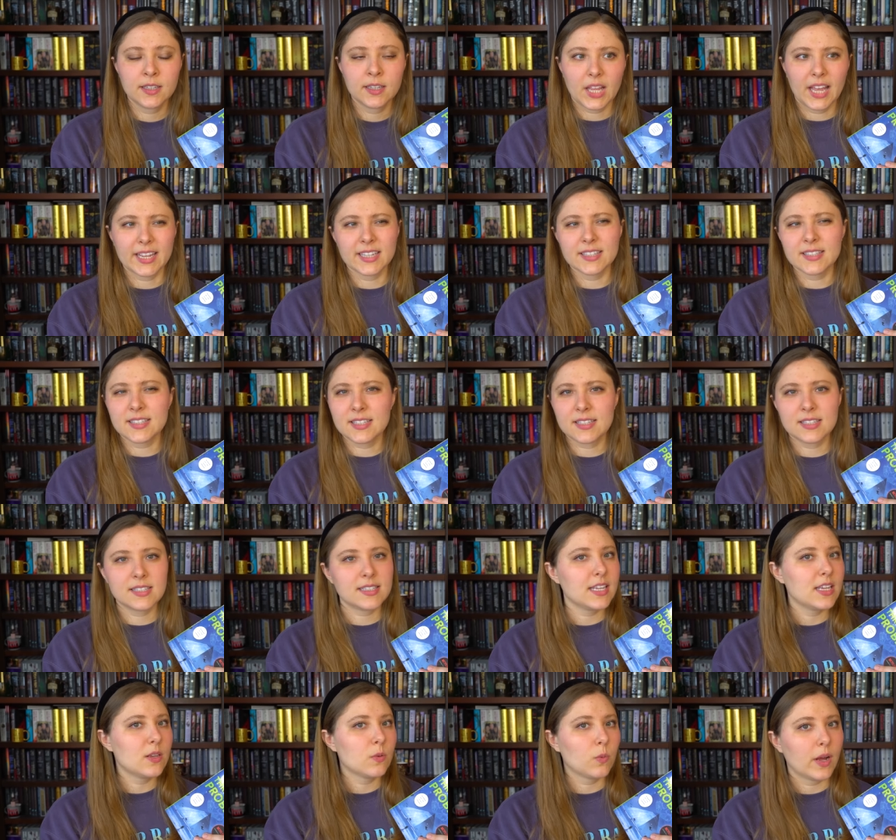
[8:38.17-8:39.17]
I can
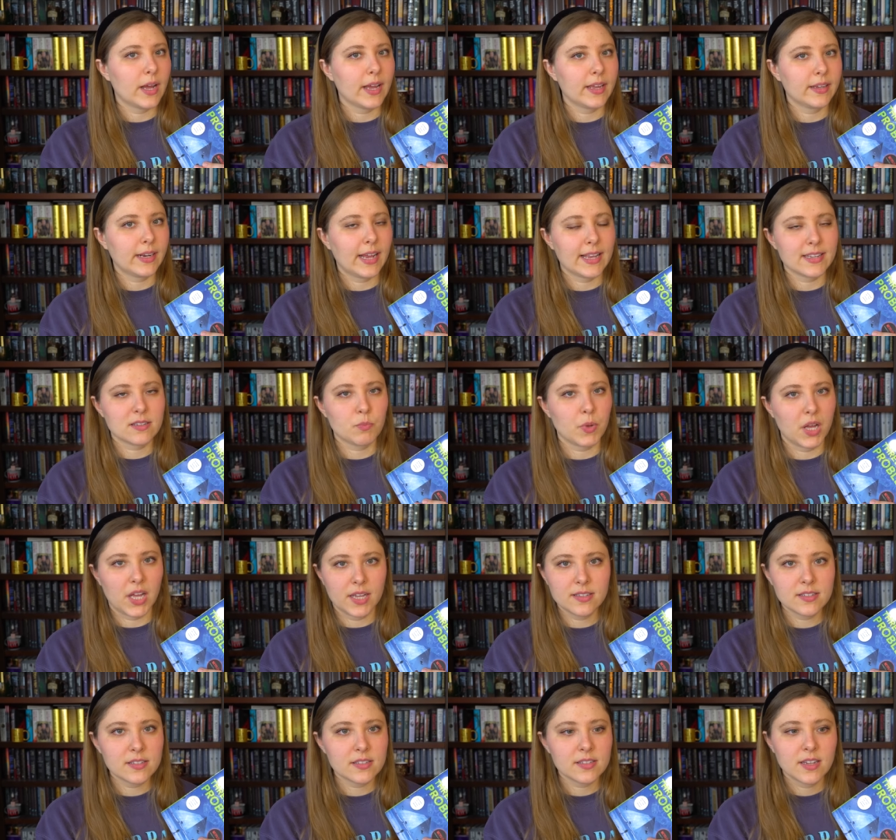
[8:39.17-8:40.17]
see why it has
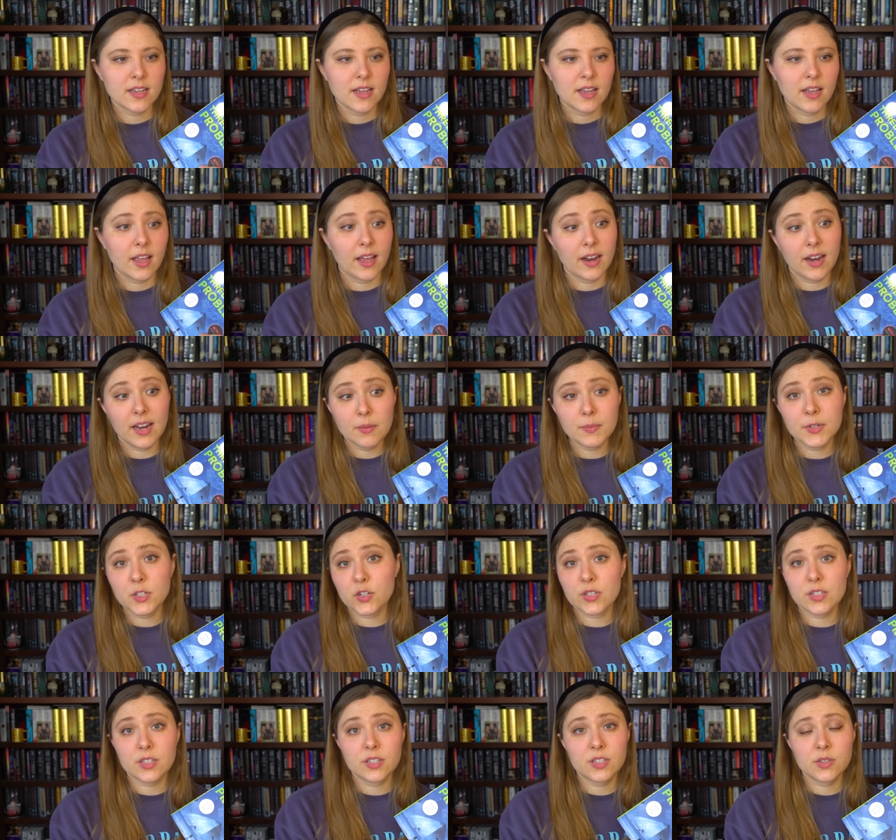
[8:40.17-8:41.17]
buzz, and I am
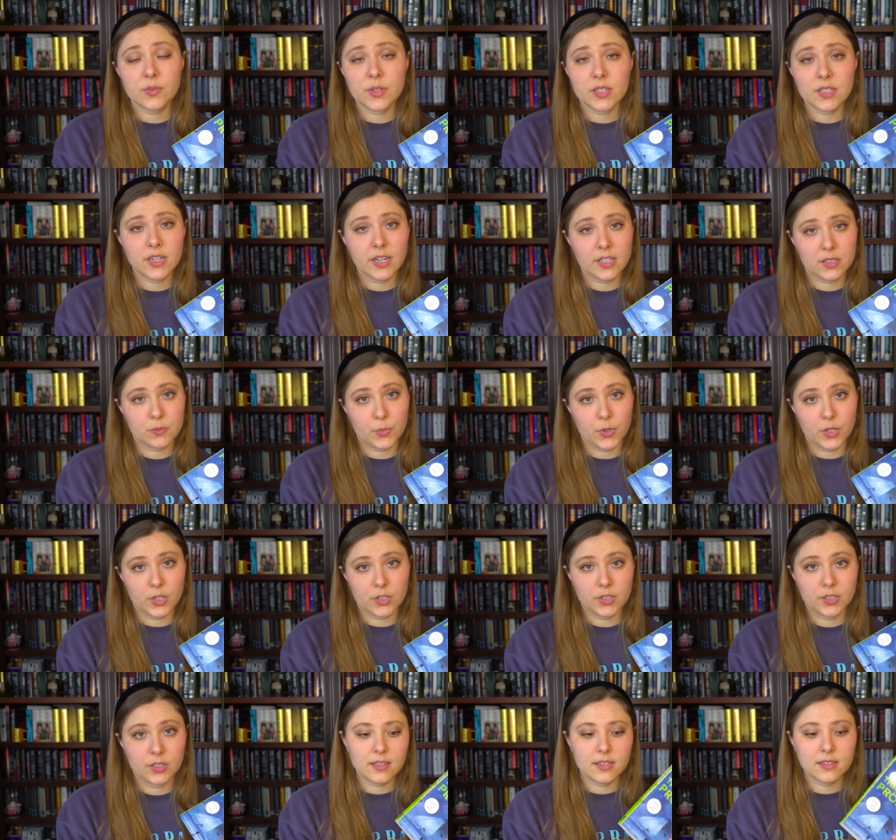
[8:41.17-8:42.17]
interested to read the next
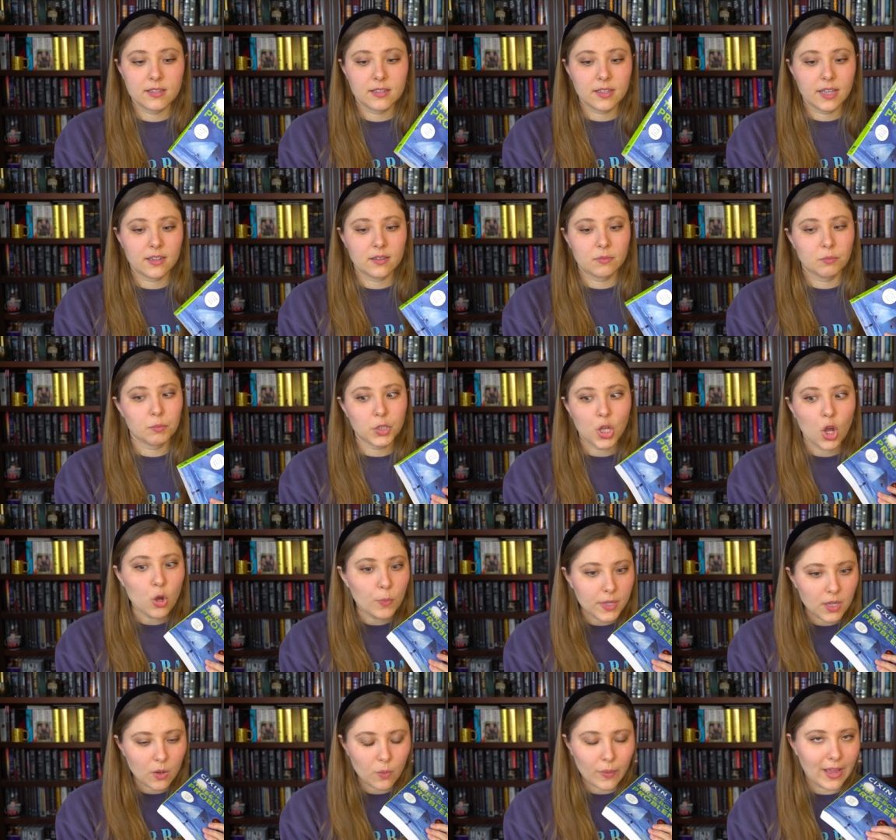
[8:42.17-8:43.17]
book. This didn't like blow
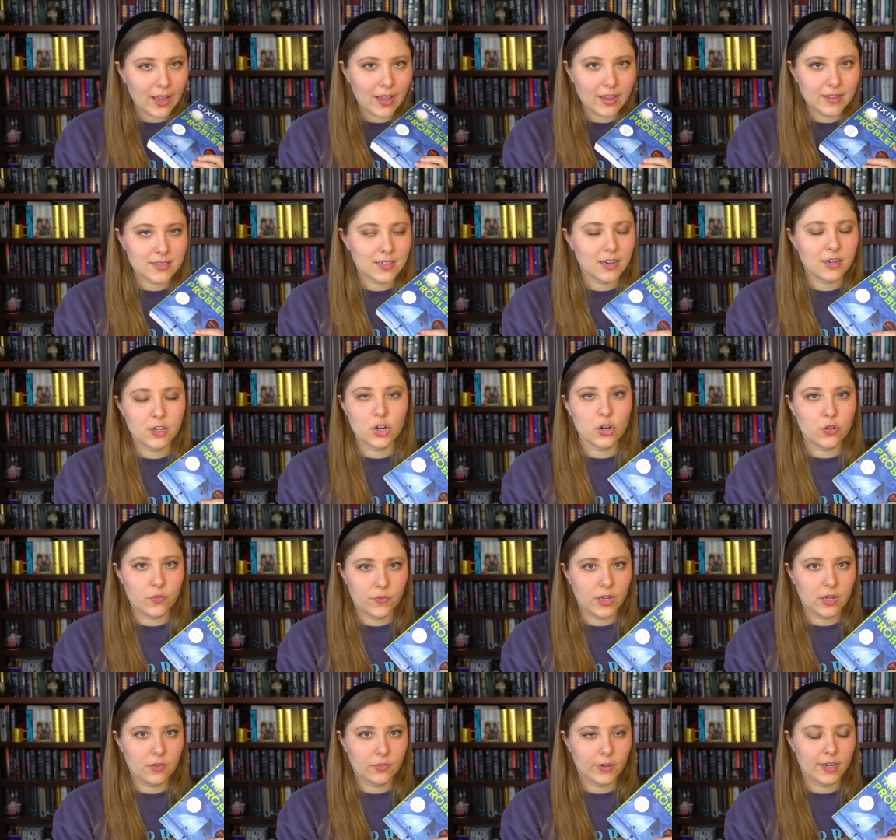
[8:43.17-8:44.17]
me away, it's not a new
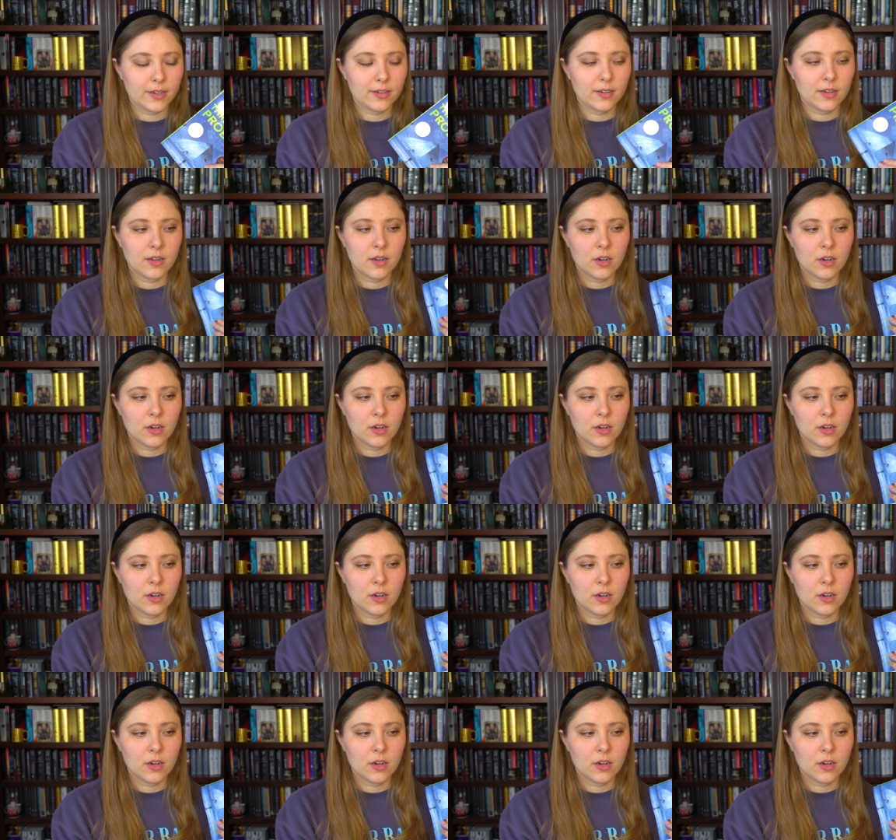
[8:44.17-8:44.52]
favorite,